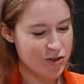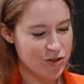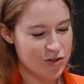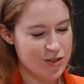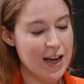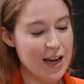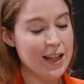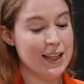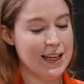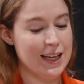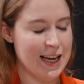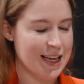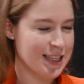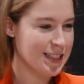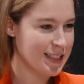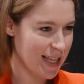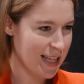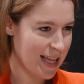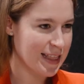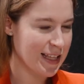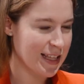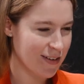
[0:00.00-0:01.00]
telling us
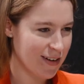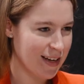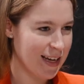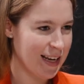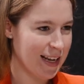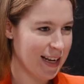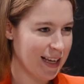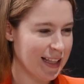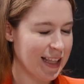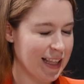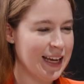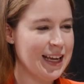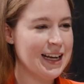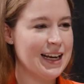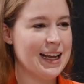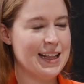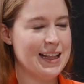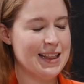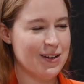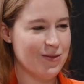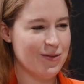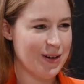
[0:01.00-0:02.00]
that they're eating late,
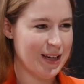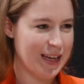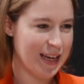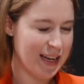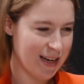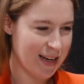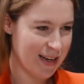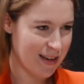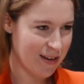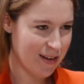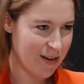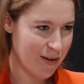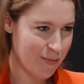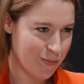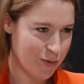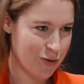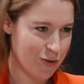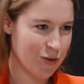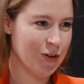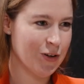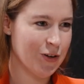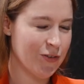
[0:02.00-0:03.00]
and then we can
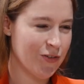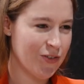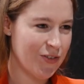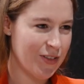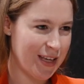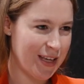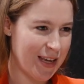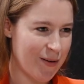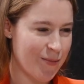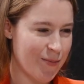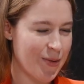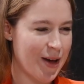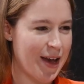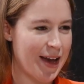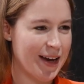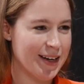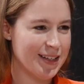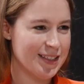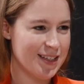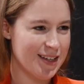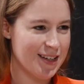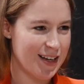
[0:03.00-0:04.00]
observe the
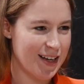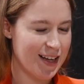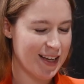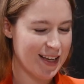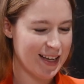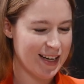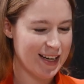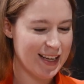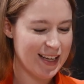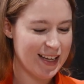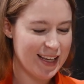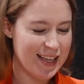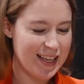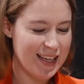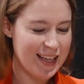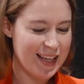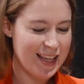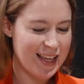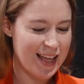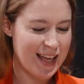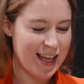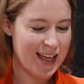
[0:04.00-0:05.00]
impact on
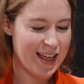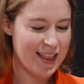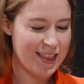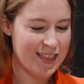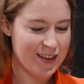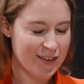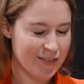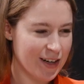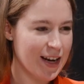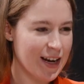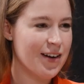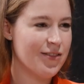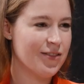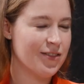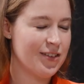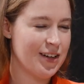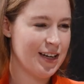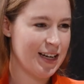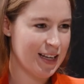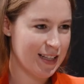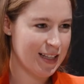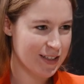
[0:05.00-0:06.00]
their
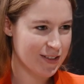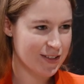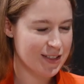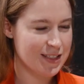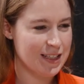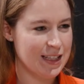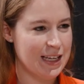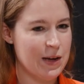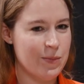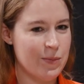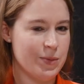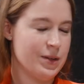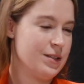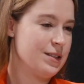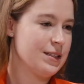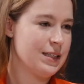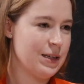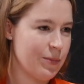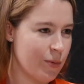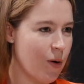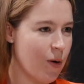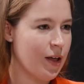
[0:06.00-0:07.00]
recovery and their sleep and
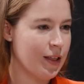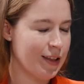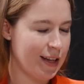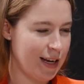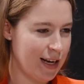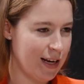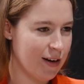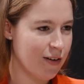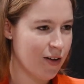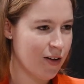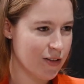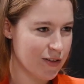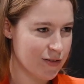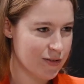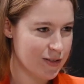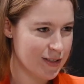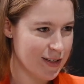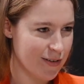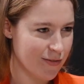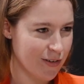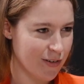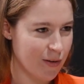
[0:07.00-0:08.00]
sleep quality and all
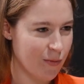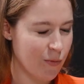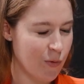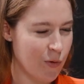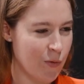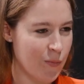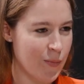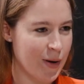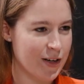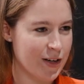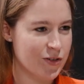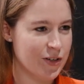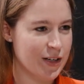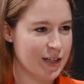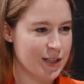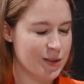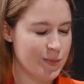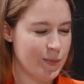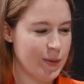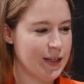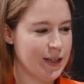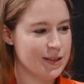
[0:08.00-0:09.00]
those different Whoop
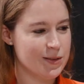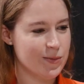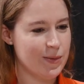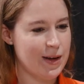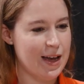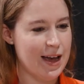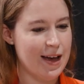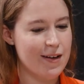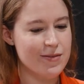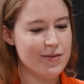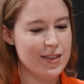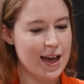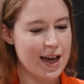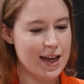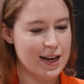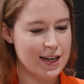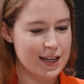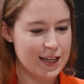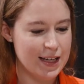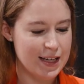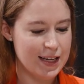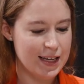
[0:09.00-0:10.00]
metrics because we have
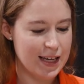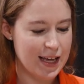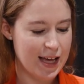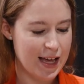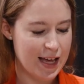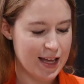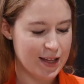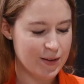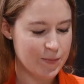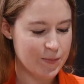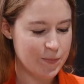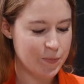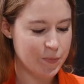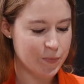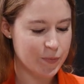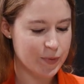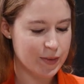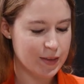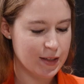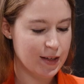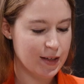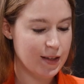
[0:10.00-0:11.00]
that
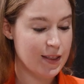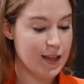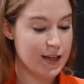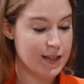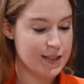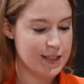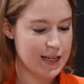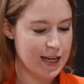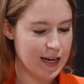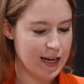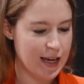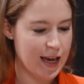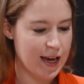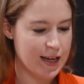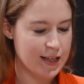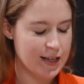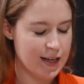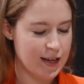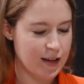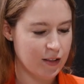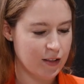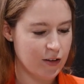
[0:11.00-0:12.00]
data
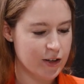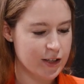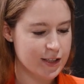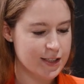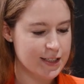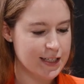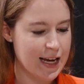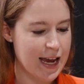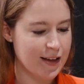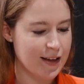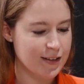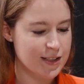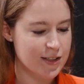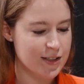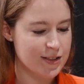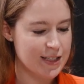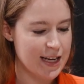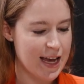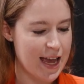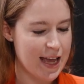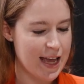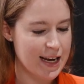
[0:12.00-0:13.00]
at a large scale. So
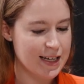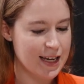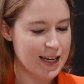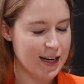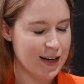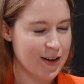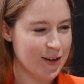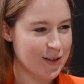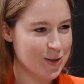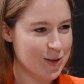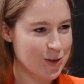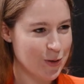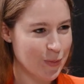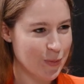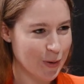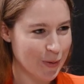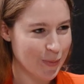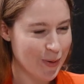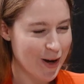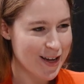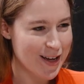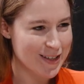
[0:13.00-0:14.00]
to end on a
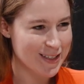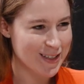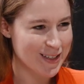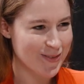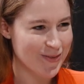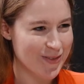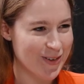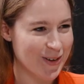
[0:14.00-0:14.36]
super positive